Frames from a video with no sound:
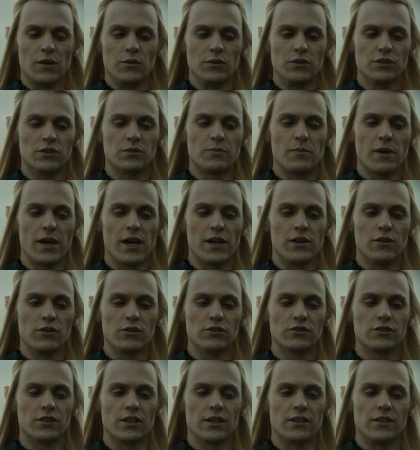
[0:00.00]
That's what happens
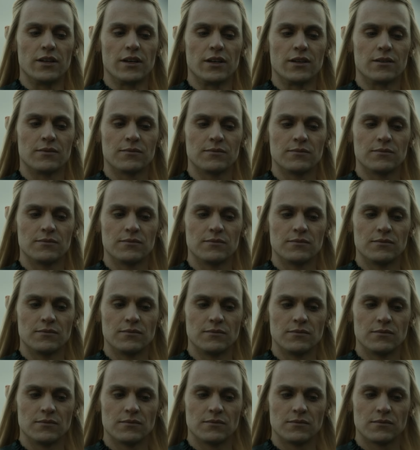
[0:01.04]
when you finally touch a
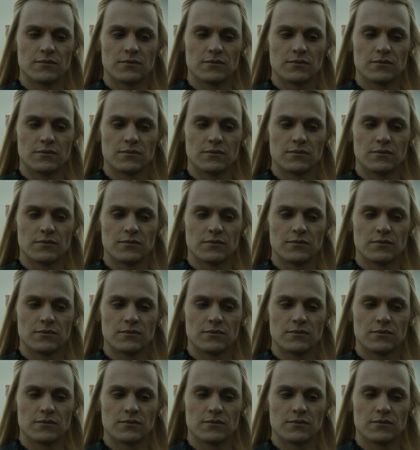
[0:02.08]
girl.